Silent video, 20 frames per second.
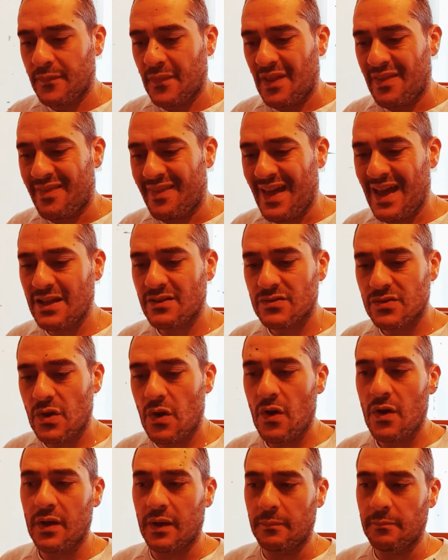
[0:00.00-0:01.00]
that
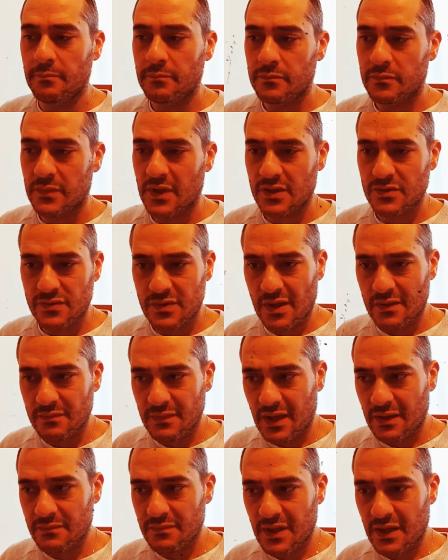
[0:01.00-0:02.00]
time,
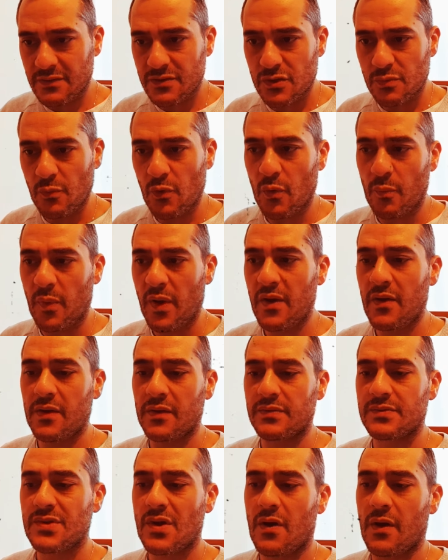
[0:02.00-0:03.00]
that small period
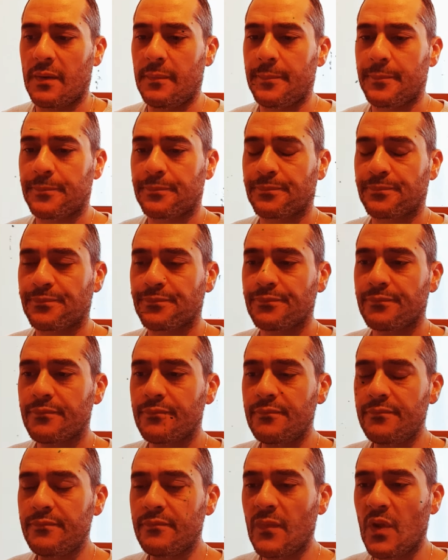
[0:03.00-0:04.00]
of time
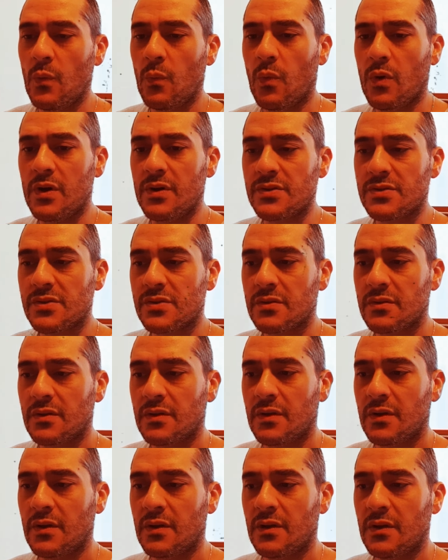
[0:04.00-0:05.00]
was
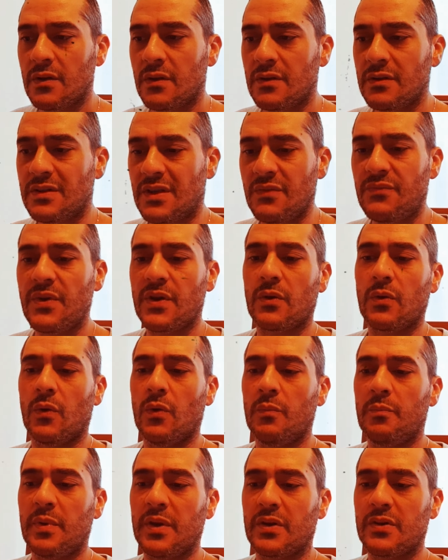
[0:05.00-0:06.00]

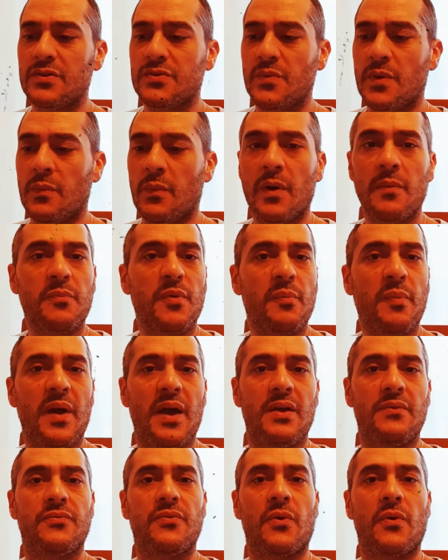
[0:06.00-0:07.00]
difficult because we weren't
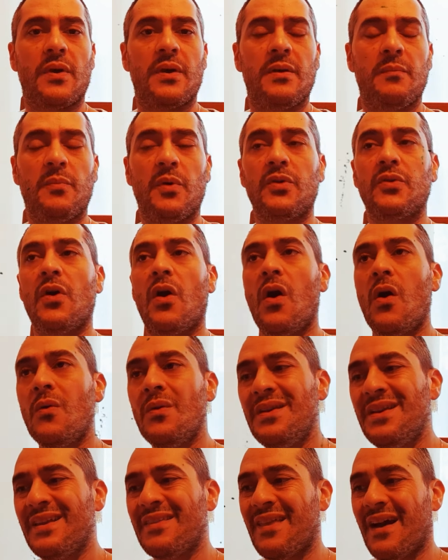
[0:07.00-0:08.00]
prepared for it. But not
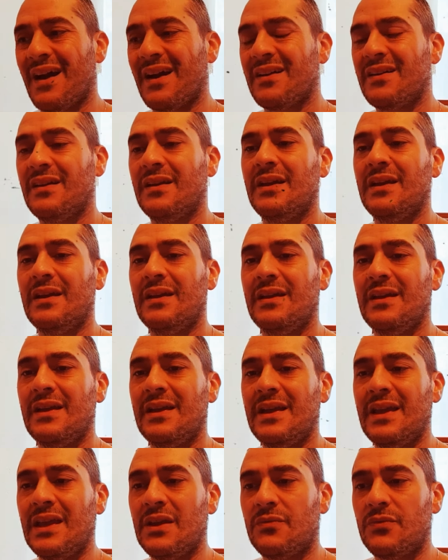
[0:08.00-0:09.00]
only that,
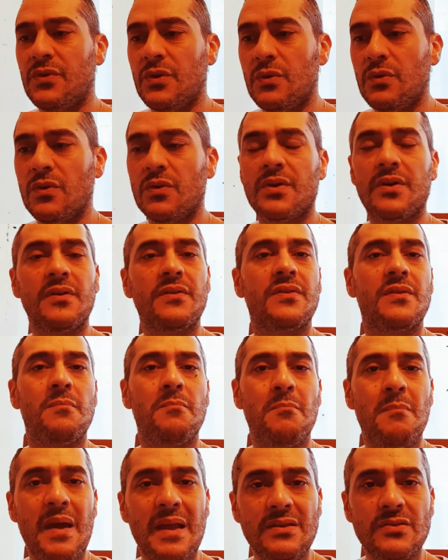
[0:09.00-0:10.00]
if you look at the
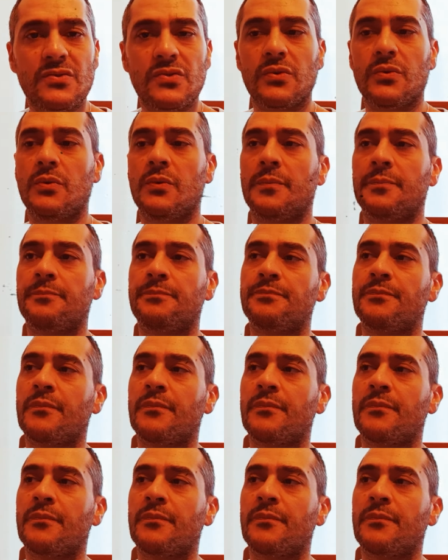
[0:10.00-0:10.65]
mental